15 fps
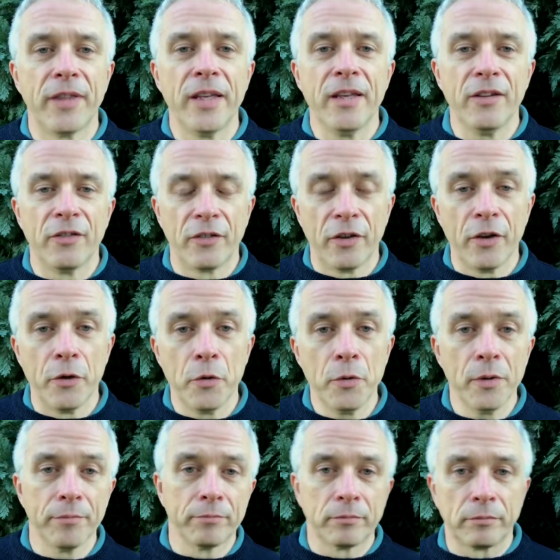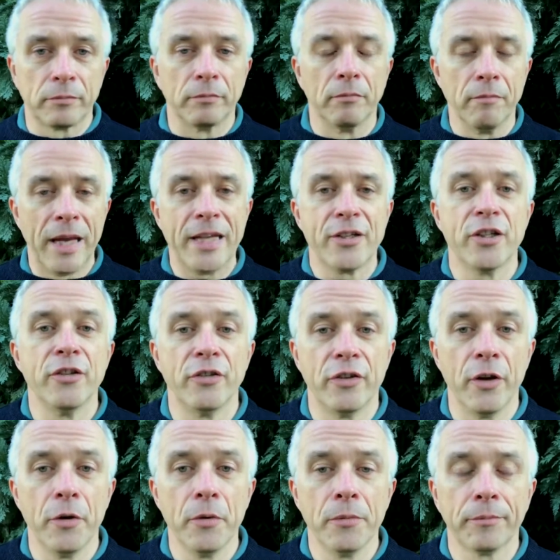these two matches
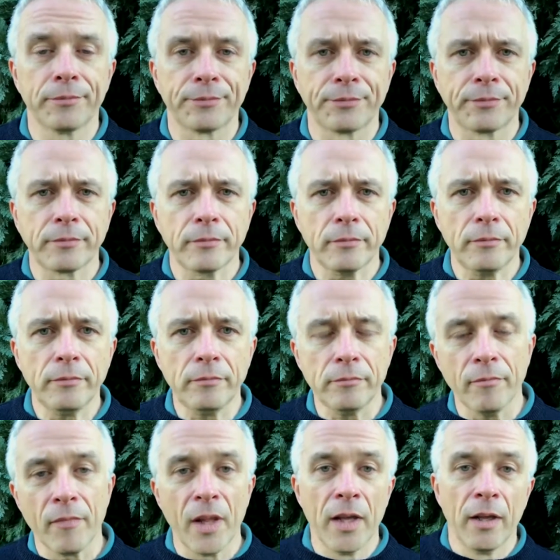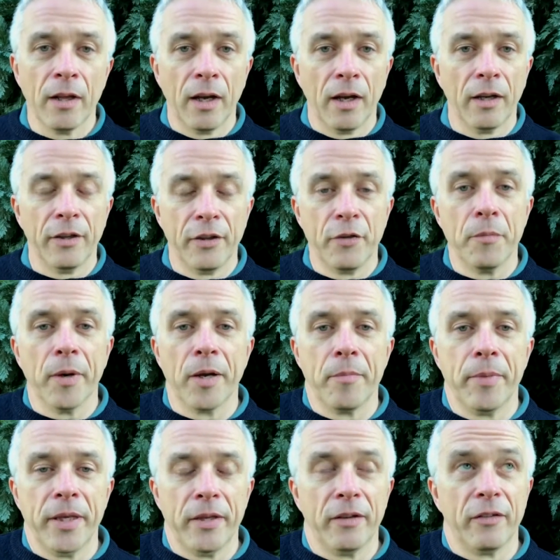you uh, you might
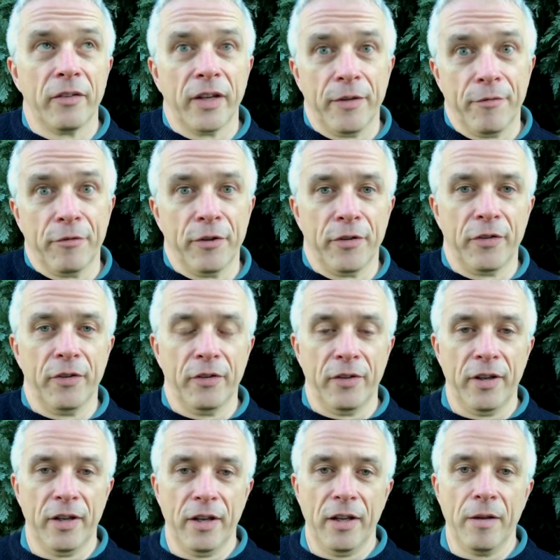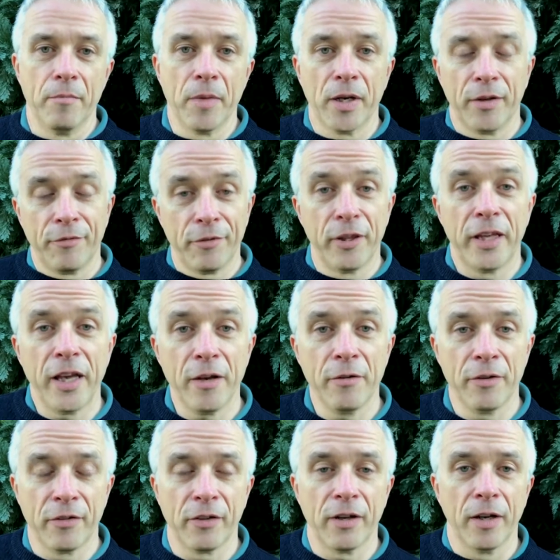be, say, for instance, in, in mind for the
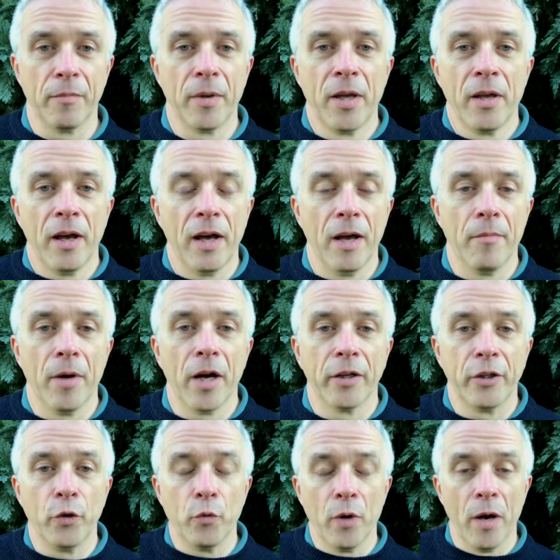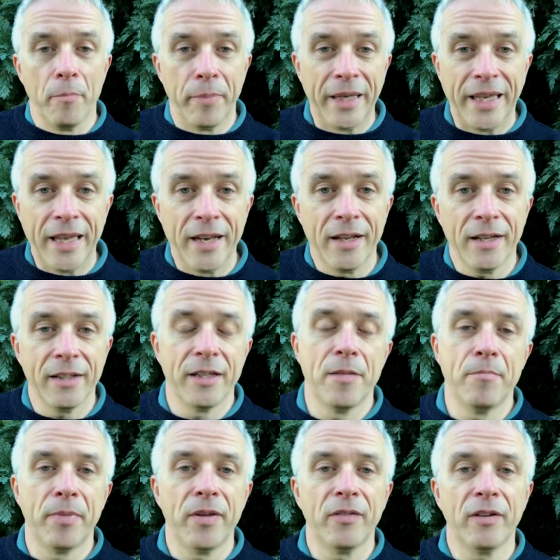Owners Club, um, are you a beginner in
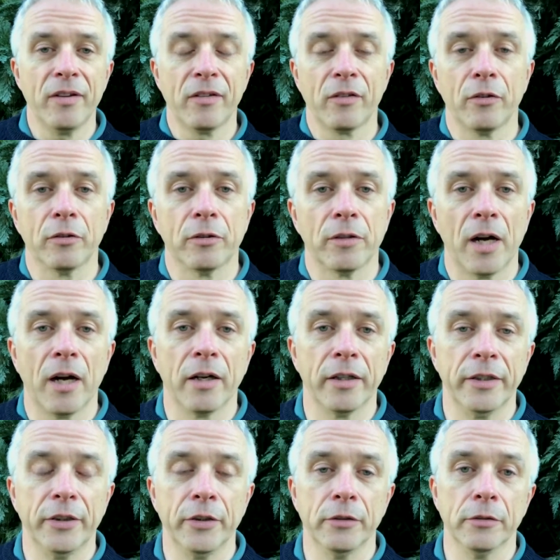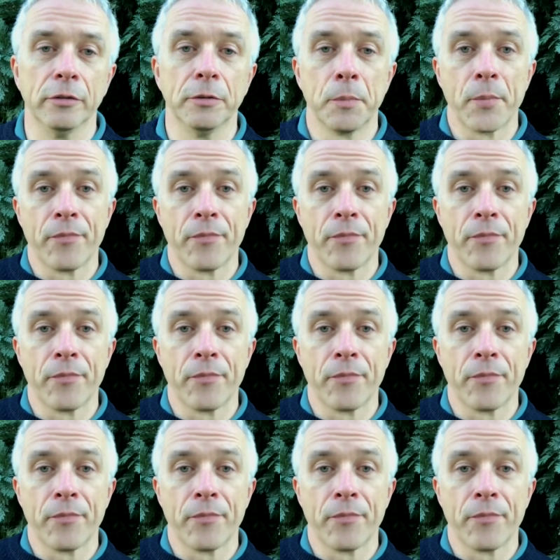business or are you?